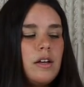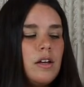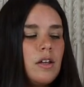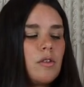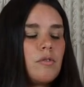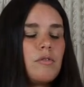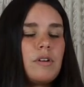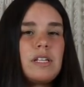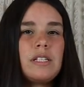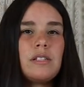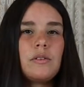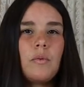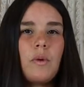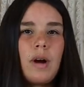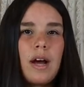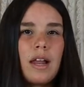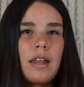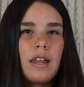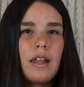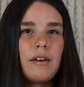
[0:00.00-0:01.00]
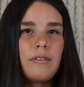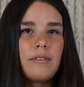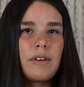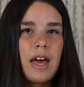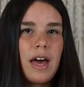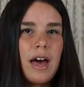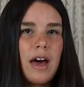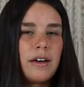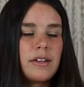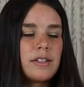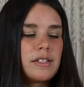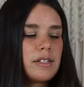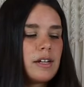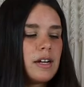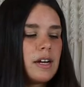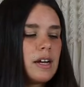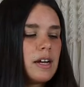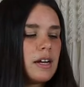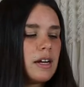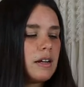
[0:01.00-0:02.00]
The reason why I love
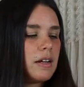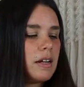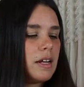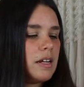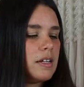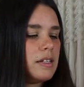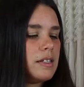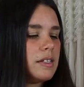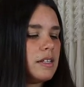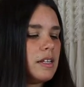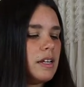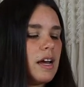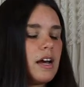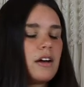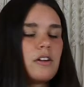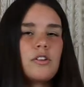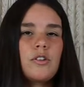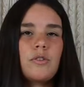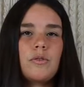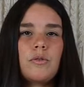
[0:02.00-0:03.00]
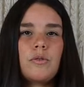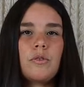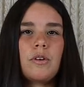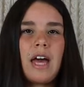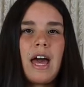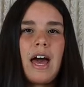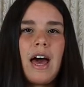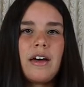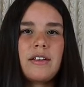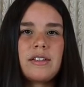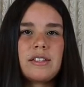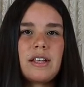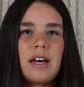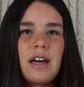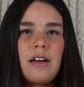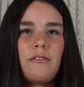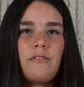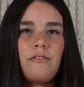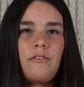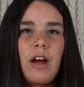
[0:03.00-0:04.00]
calcite is the actual
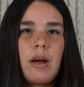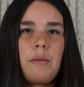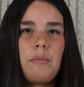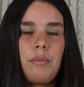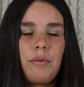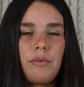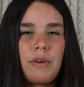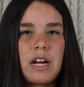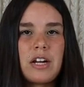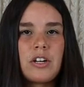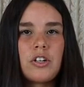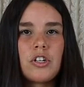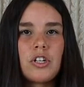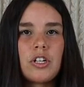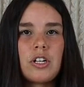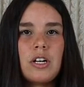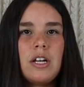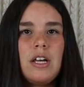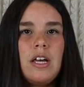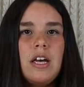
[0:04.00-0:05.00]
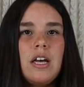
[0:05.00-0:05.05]
calcite vibration